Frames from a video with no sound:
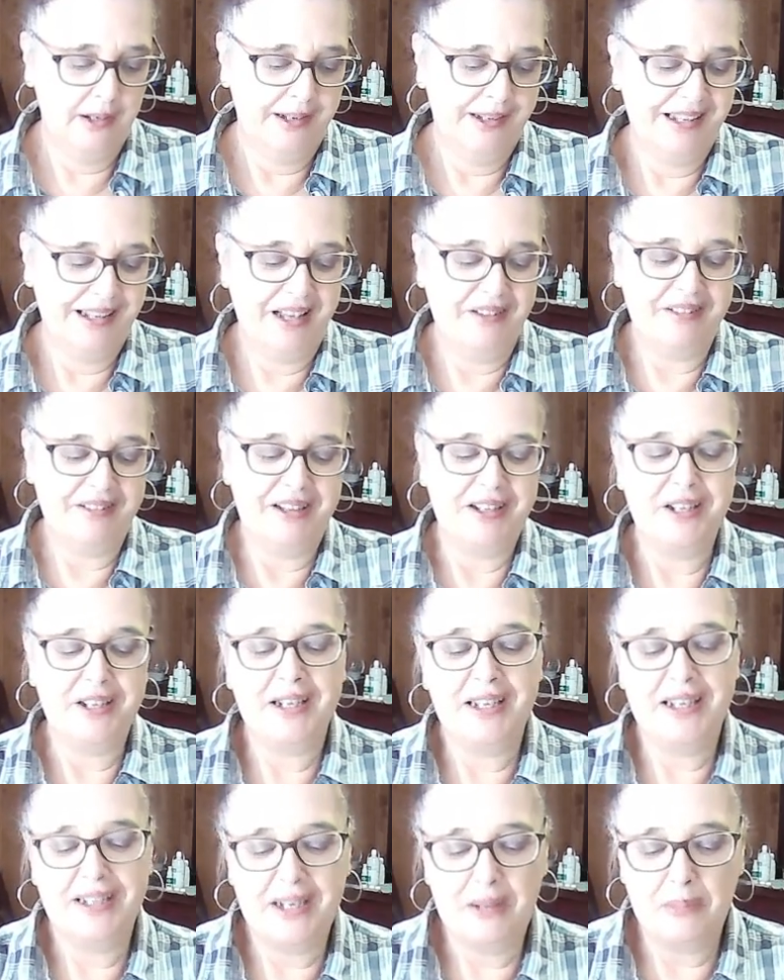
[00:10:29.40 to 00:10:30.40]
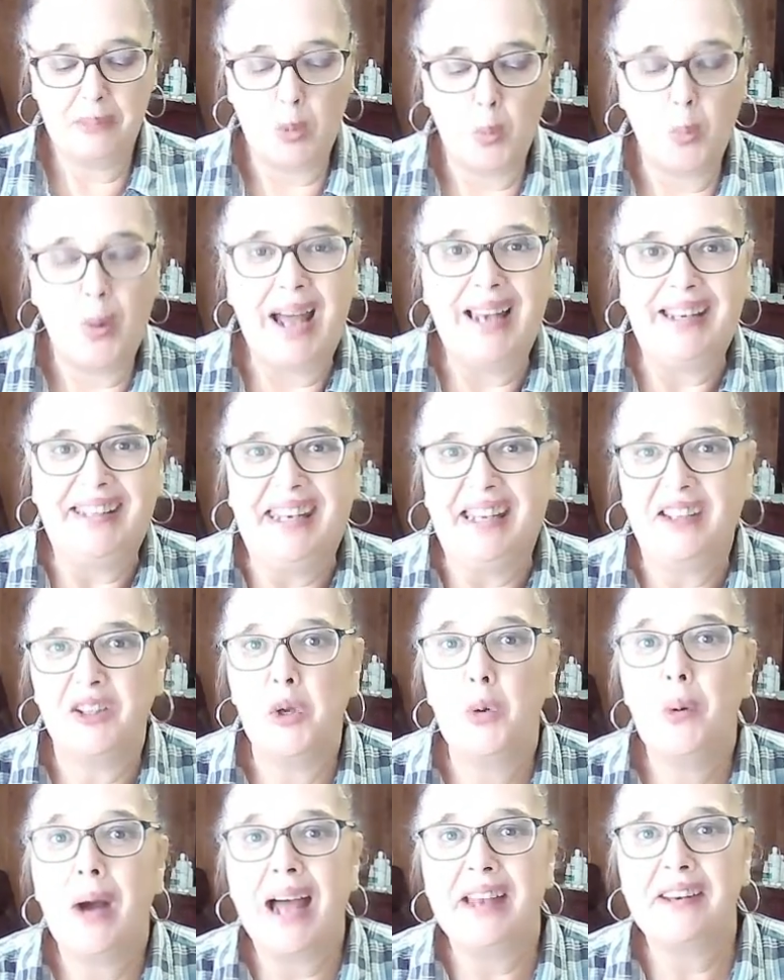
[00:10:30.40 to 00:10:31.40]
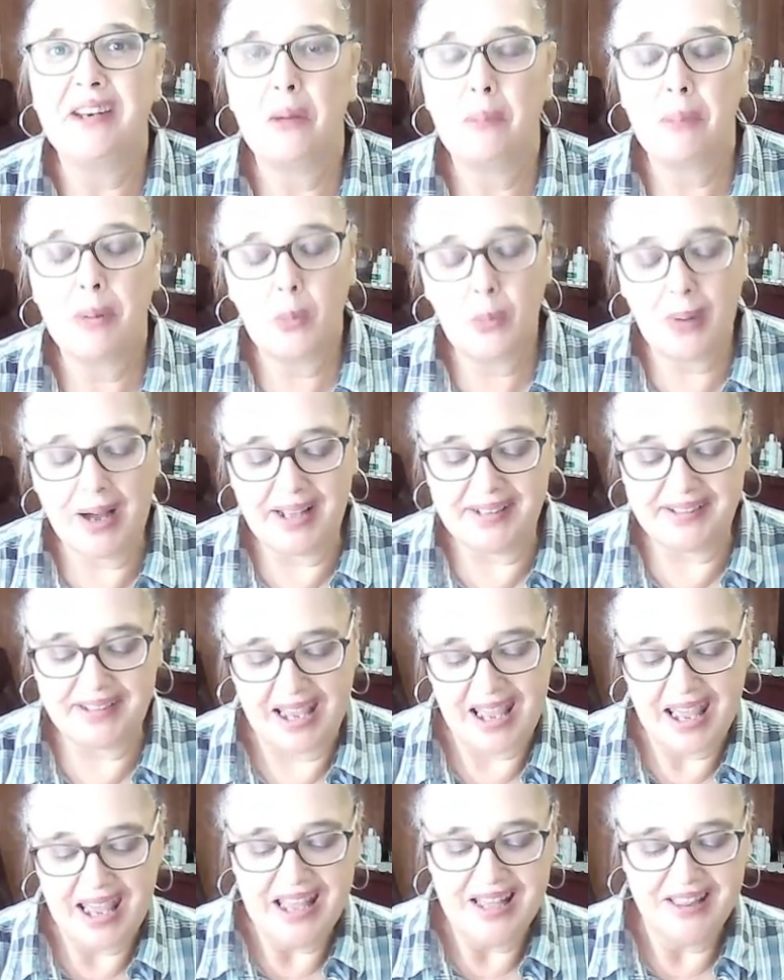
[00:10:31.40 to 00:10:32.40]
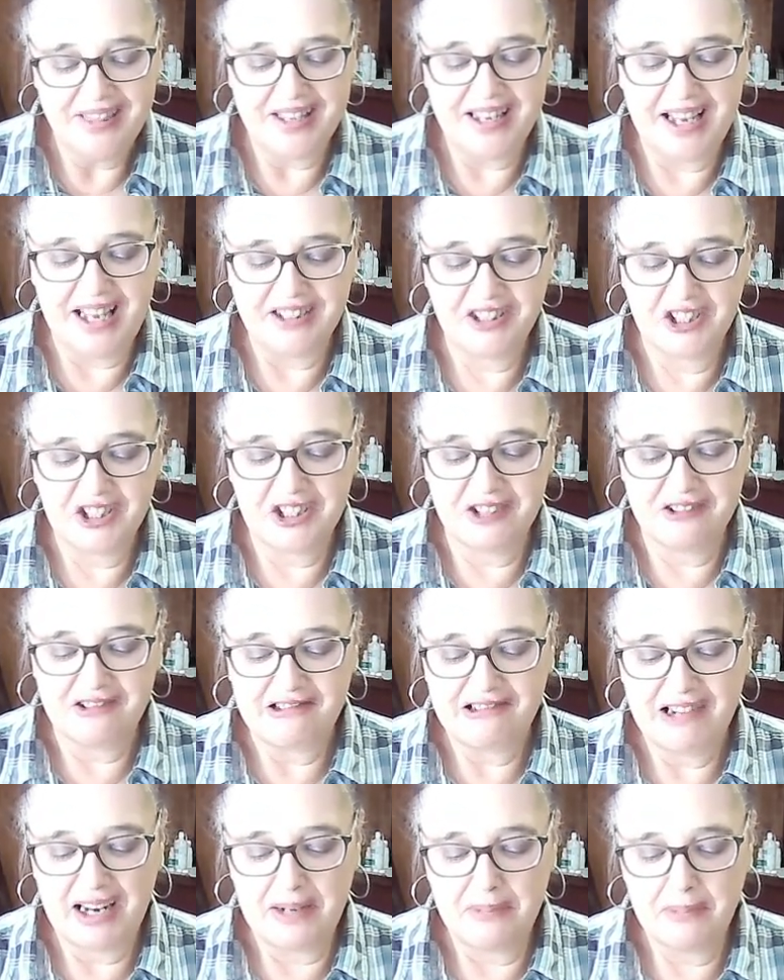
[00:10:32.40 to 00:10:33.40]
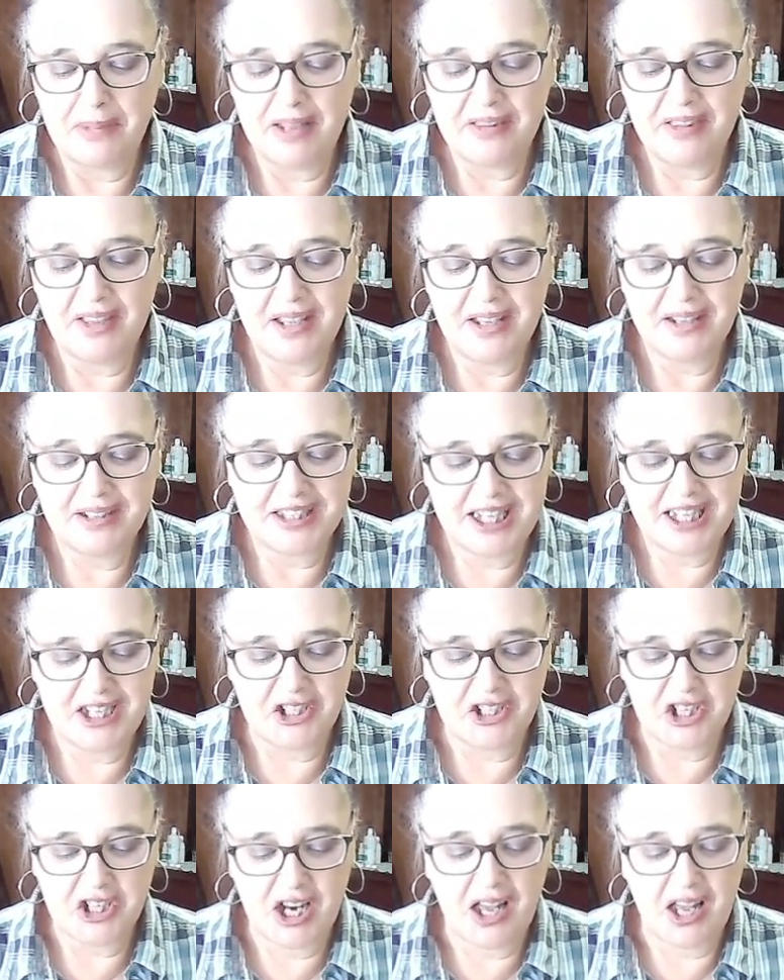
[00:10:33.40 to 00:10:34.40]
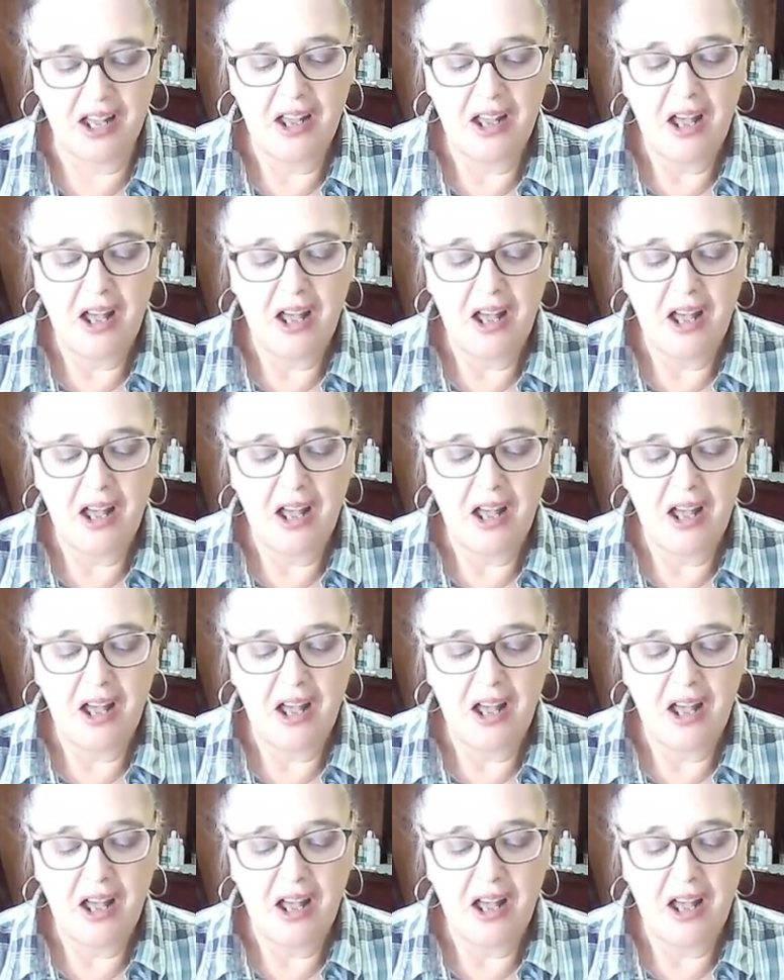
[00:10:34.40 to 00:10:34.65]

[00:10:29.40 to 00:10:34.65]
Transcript: Love it. You get number one. You are number one. The ancient grandmother, teacher.